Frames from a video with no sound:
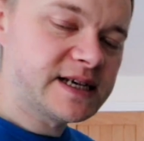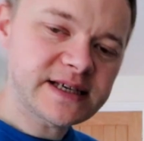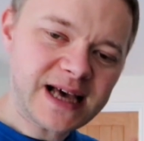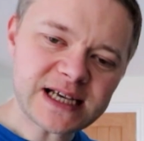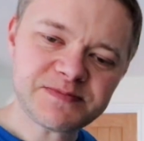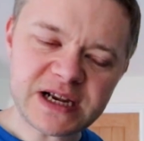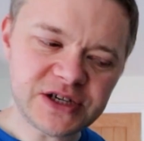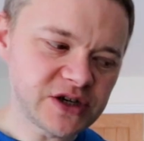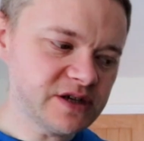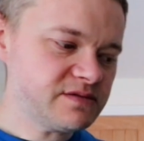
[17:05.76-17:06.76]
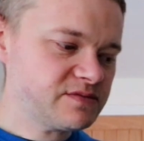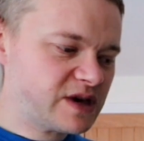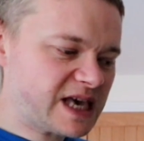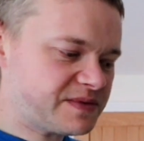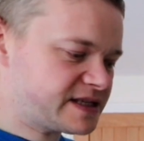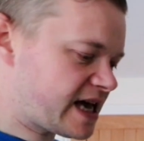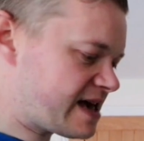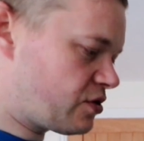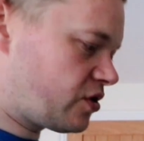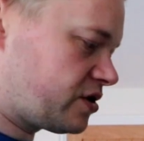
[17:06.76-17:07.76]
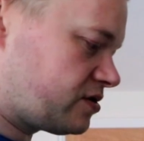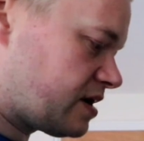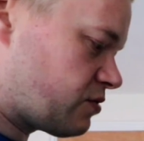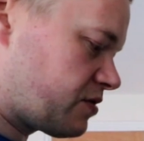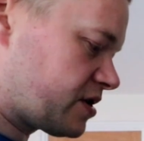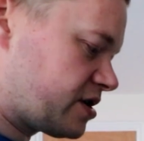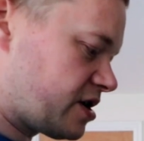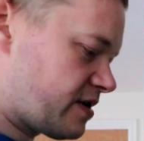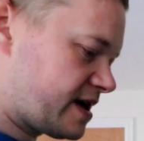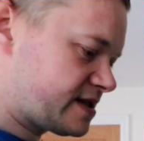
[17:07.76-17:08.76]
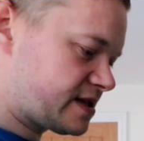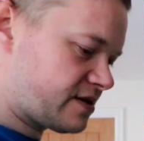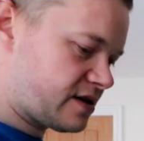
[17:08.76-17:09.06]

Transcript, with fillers: So that's been done. We keep the same oil, and what we're going to do is,